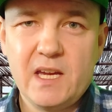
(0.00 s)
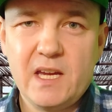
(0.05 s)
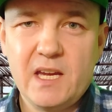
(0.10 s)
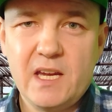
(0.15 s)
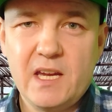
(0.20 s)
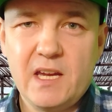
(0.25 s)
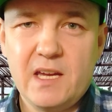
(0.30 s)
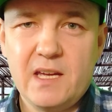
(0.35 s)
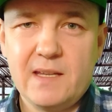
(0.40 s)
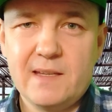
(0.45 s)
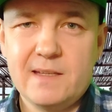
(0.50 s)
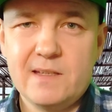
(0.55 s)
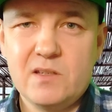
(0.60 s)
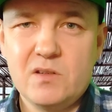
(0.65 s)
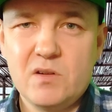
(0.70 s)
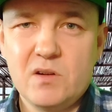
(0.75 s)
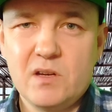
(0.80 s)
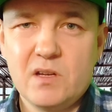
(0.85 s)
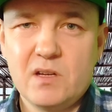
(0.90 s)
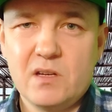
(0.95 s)
and
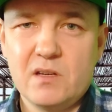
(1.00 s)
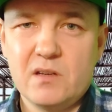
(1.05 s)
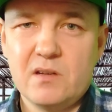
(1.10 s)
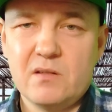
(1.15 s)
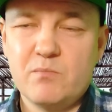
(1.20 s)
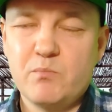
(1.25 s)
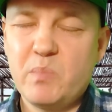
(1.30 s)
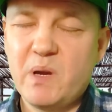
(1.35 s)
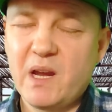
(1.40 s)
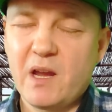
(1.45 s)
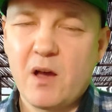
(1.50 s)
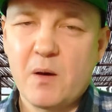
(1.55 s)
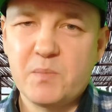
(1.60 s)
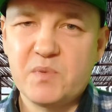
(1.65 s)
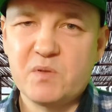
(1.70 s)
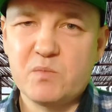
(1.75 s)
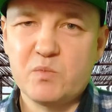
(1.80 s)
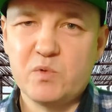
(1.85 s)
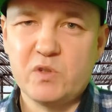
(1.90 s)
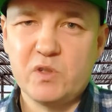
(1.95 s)
you can pick
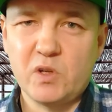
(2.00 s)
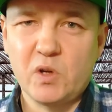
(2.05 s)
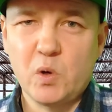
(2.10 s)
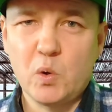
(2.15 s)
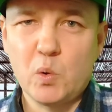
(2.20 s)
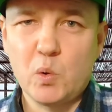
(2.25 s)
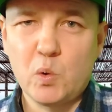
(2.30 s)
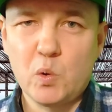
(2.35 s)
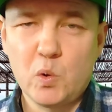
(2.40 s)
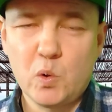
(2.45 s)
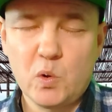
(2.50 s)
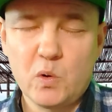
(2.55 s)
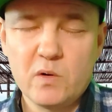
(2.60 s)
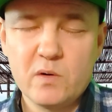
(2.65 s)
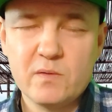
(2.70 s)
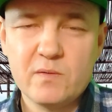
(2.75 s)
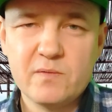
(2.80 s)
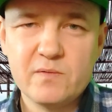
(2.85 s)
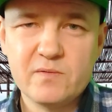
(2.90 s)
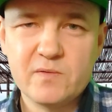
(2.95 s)
up some really cool